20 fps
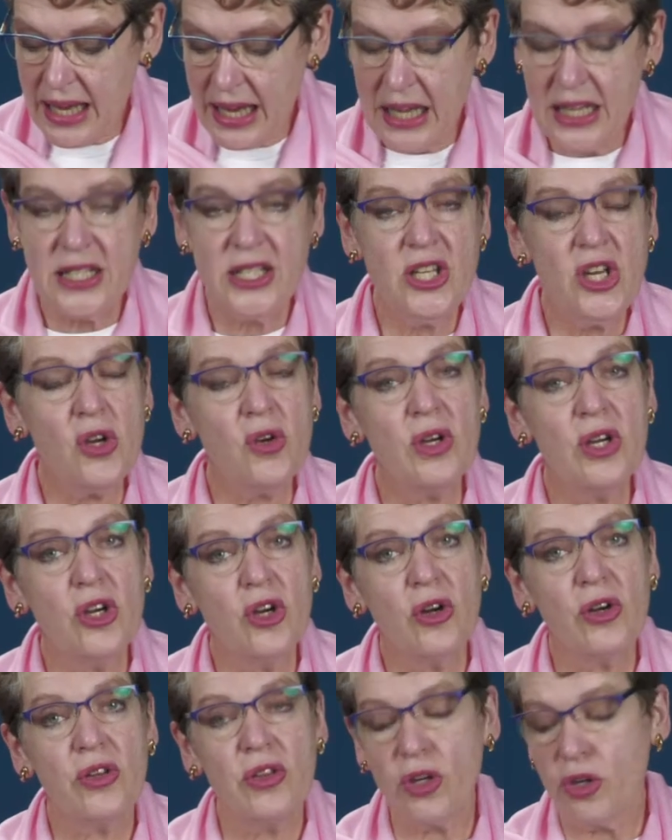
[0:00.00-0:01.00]
is you can
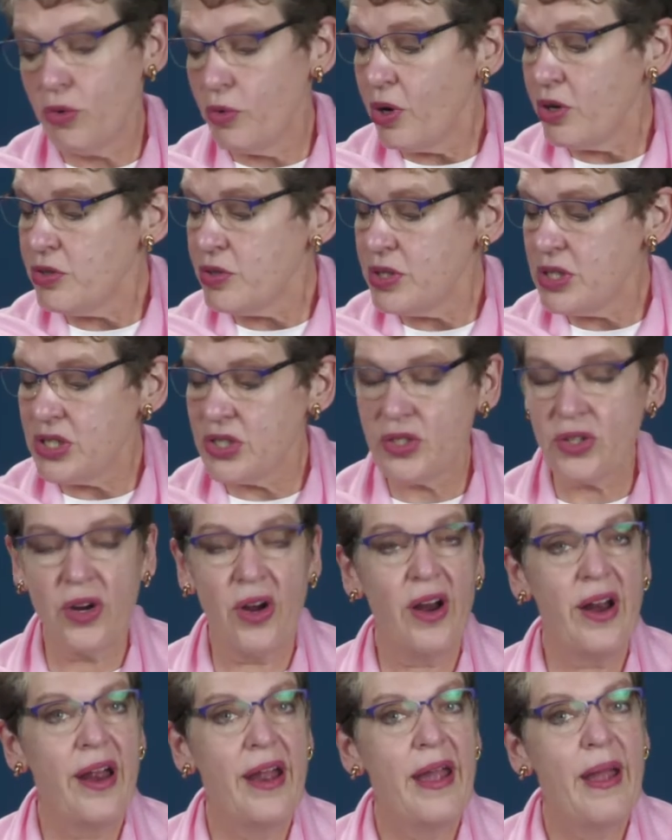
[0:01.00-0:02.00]
go to the grocery
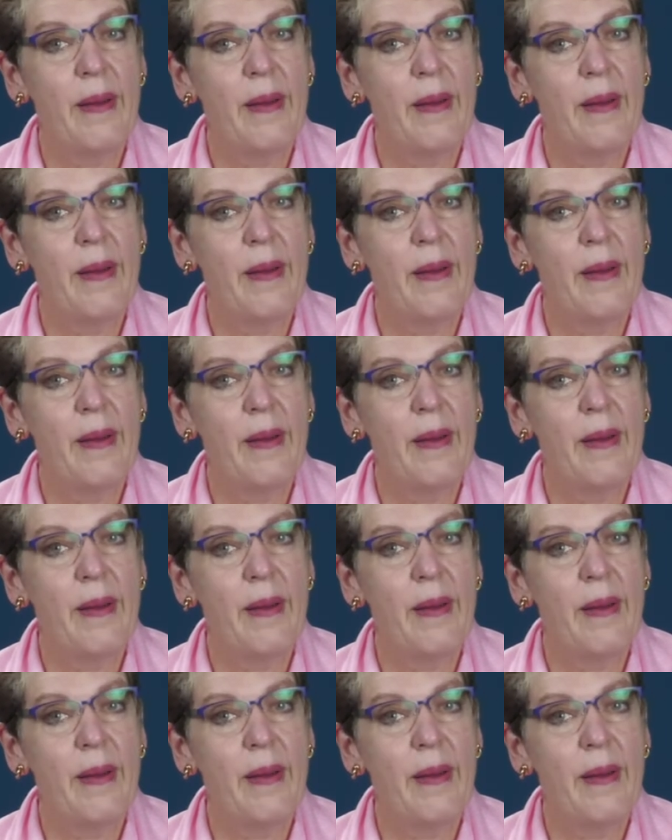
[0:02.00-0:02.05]
store,